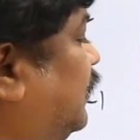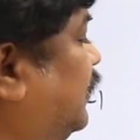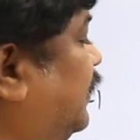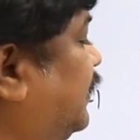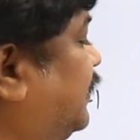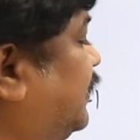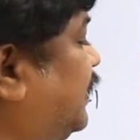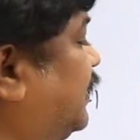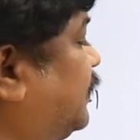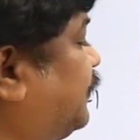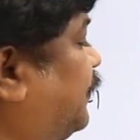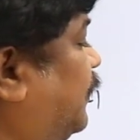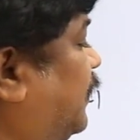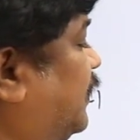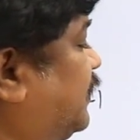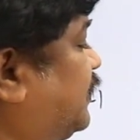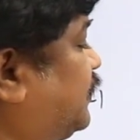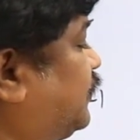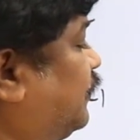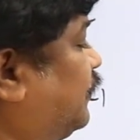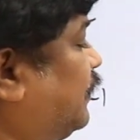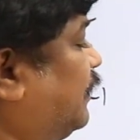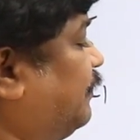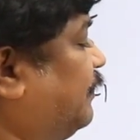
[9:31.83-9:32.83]
This is
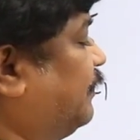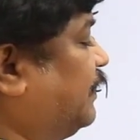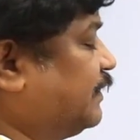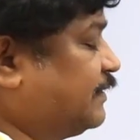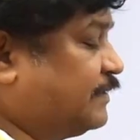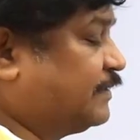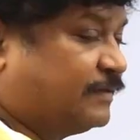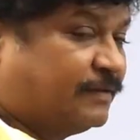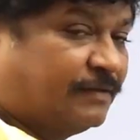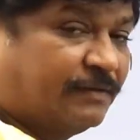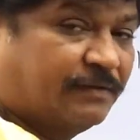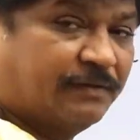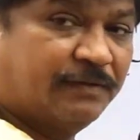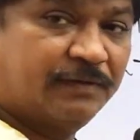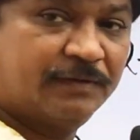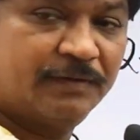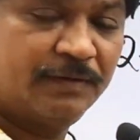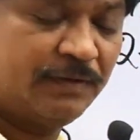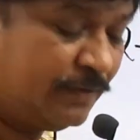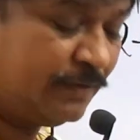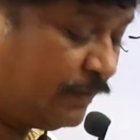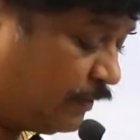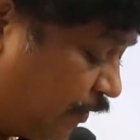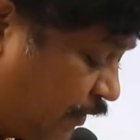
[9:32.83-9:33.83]
positive numbers.
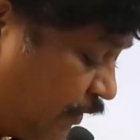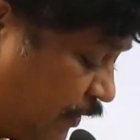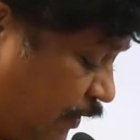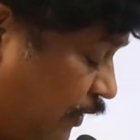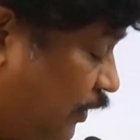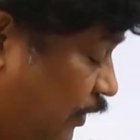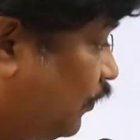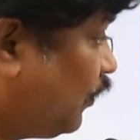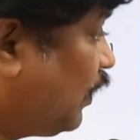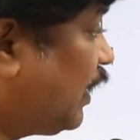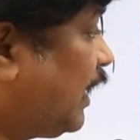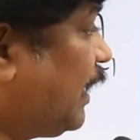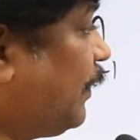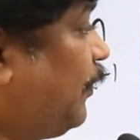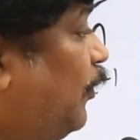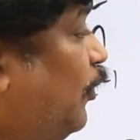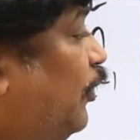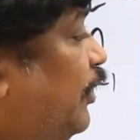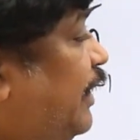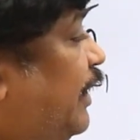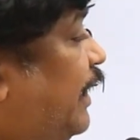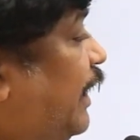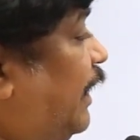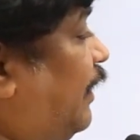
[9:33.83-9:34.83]
What
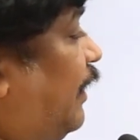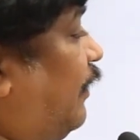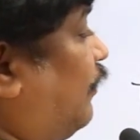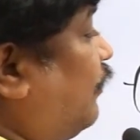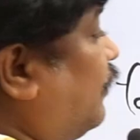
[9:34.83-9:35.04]
about here?